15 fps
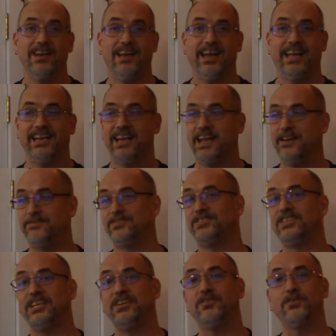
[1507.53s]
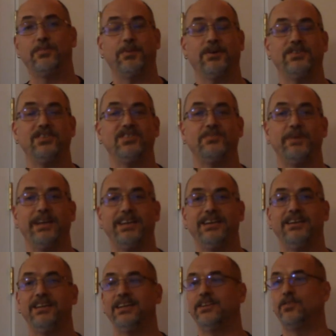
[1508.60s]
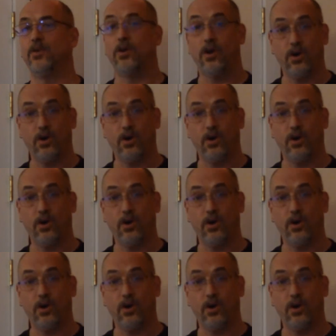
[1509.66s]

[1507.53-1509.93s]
and have seen or participated in or